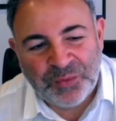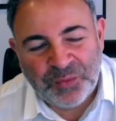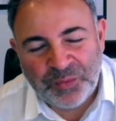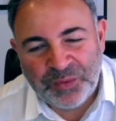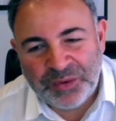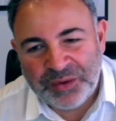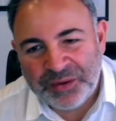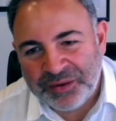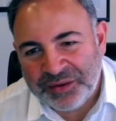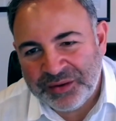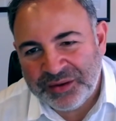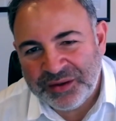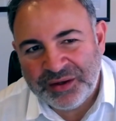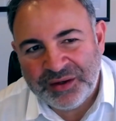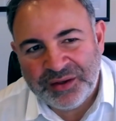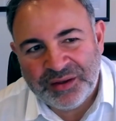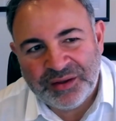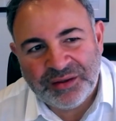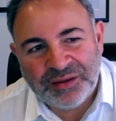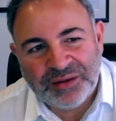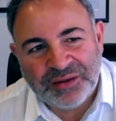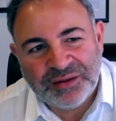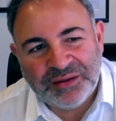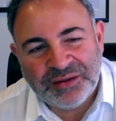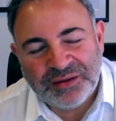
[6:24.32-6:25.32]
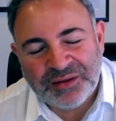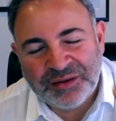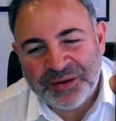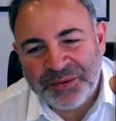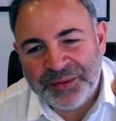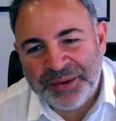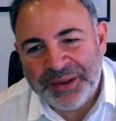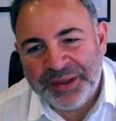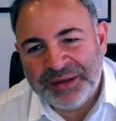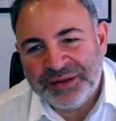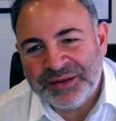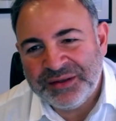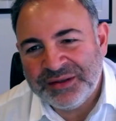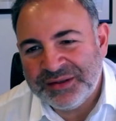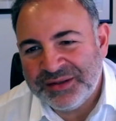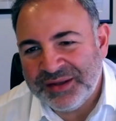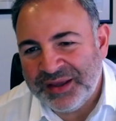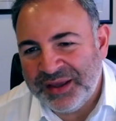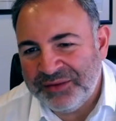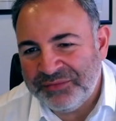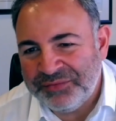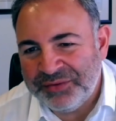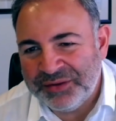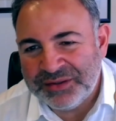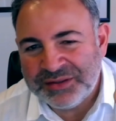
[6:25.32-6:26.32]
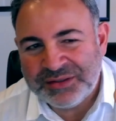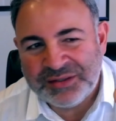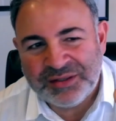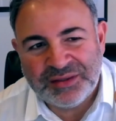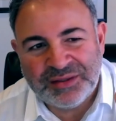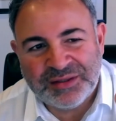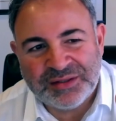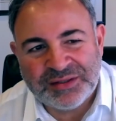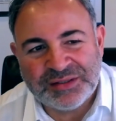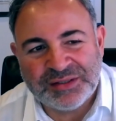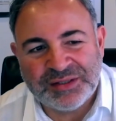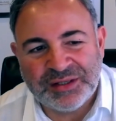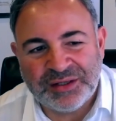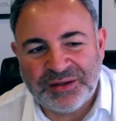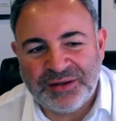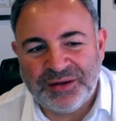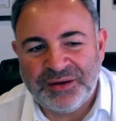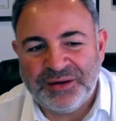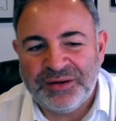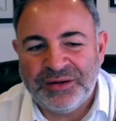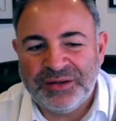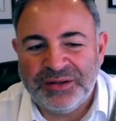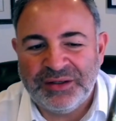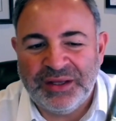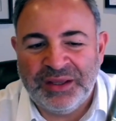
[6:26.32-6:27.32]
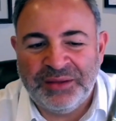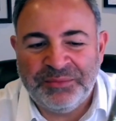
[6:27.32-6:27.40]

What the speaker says: we are going to go ahead and dive into this cigar.